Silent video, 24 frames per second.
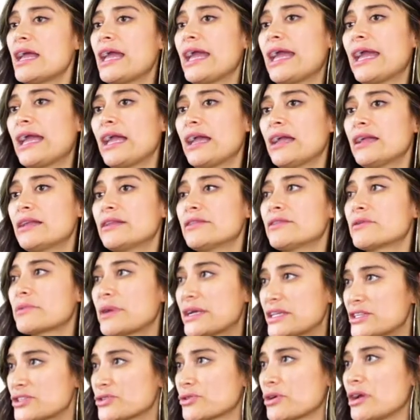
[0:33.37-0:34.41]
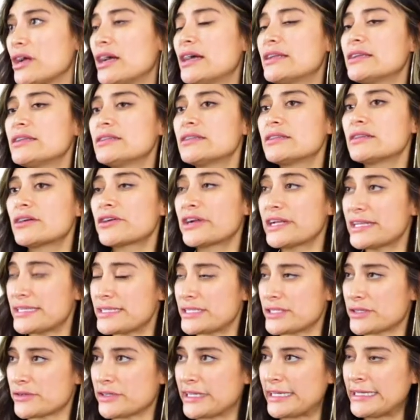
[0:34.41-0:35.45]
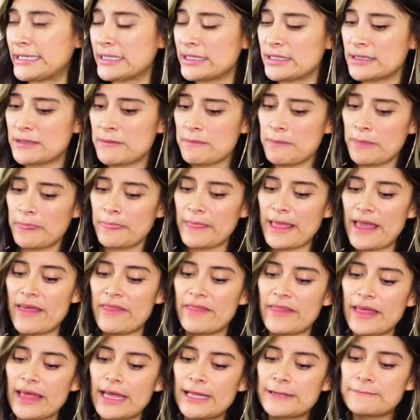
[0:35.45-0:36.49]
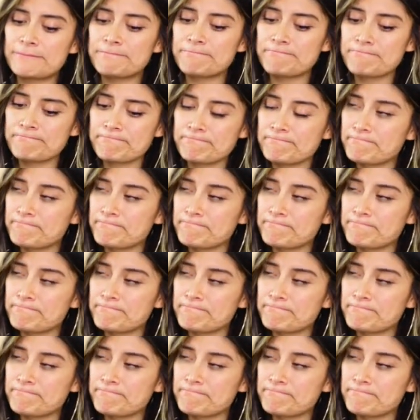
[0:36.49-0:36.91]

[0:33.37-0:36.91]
and the restaurant and our history. And then is that the one